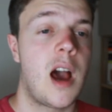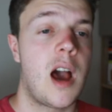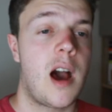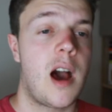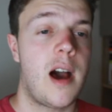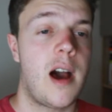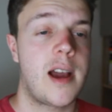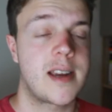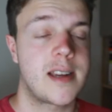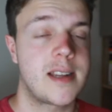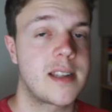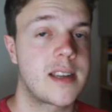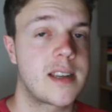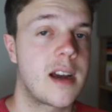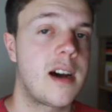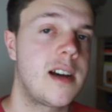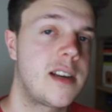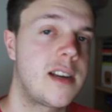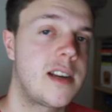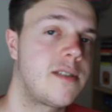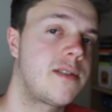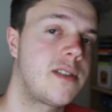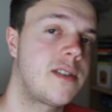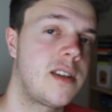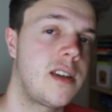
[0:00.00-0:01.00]
I can kind
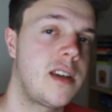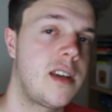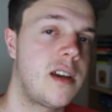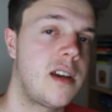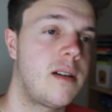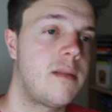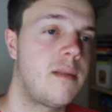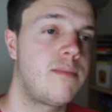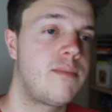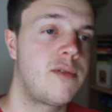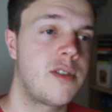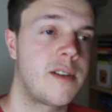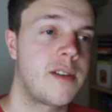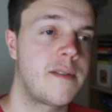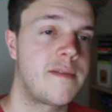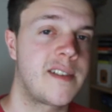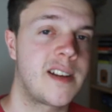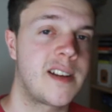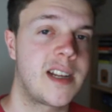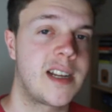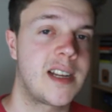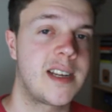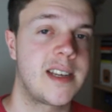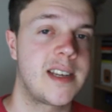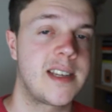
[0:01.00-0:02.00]
of see Bruno
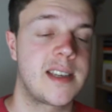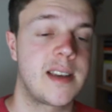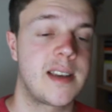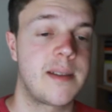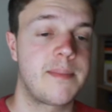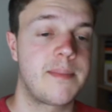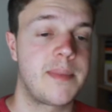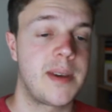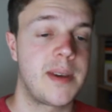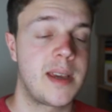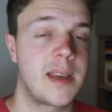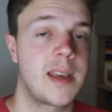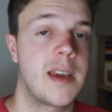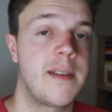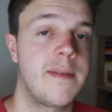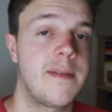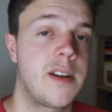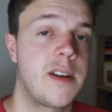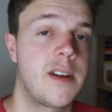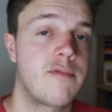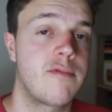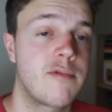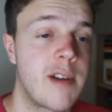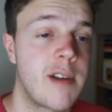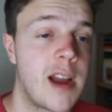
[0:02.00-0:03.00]
Fernandes being given a
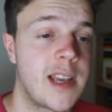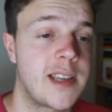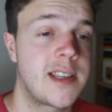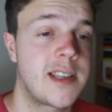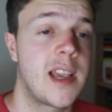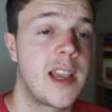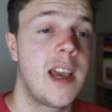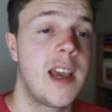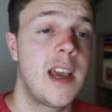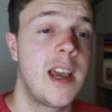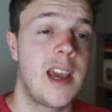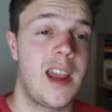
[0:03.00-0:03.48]
rest.